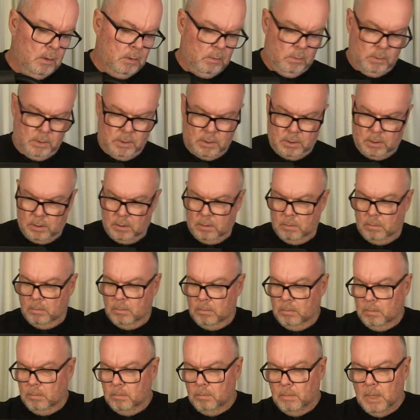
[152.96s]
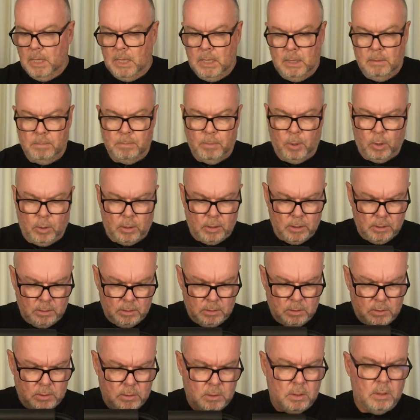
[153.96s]
with many
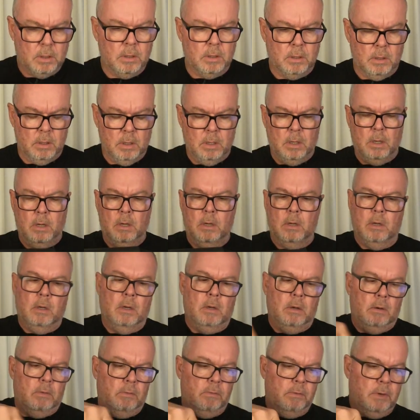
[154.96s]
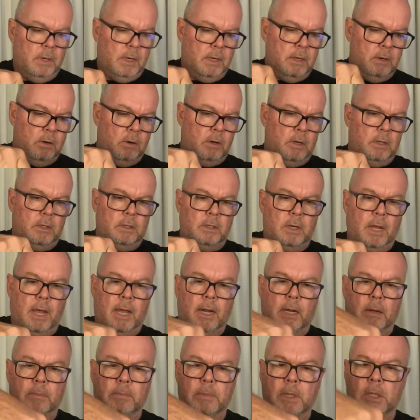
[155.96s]
pockets, really nice
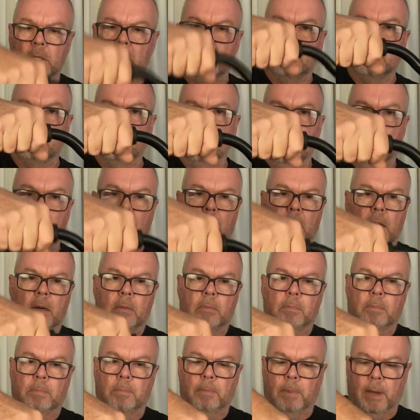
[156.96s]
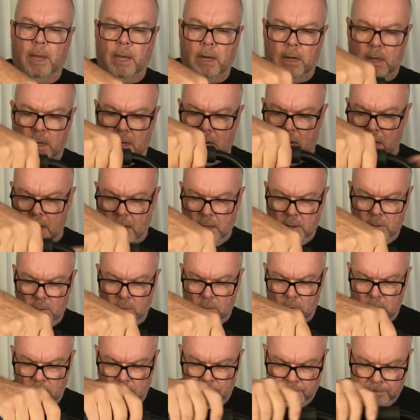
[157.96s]
aluminium and padded
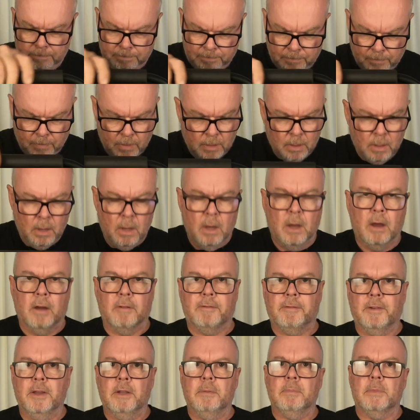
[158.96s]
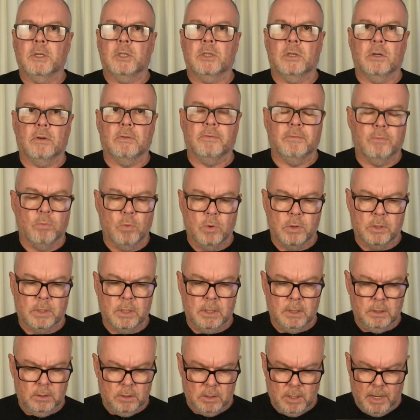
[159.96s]
handle. I found myself
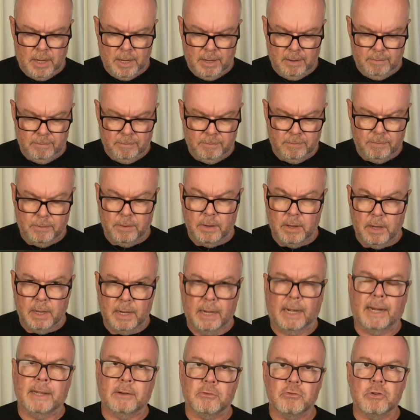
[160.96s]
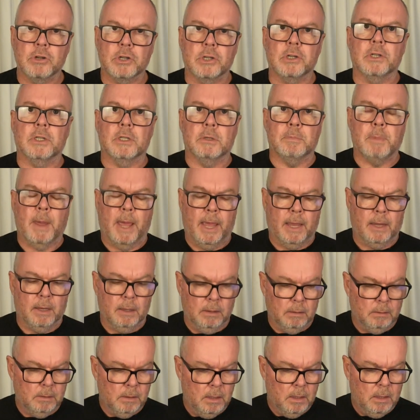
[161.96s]
wanting to have an electrician's
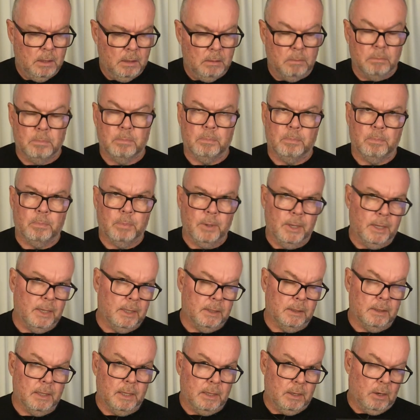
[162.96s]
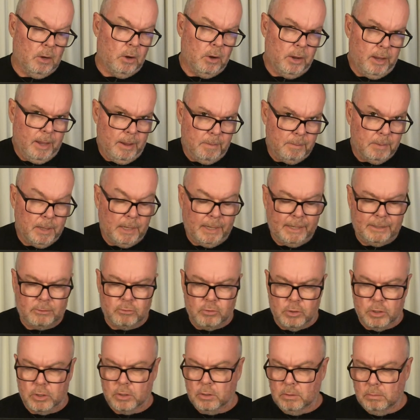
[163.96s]
bag, being that I am an
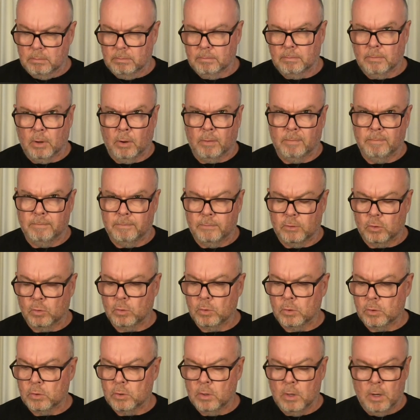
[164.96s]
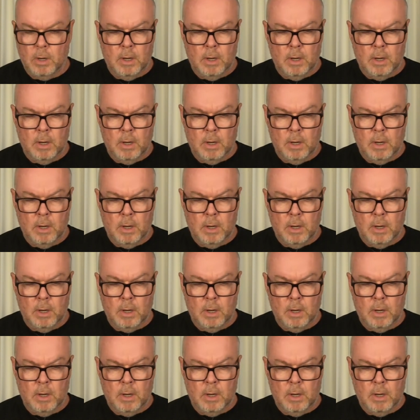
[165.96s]
electrician of sorts,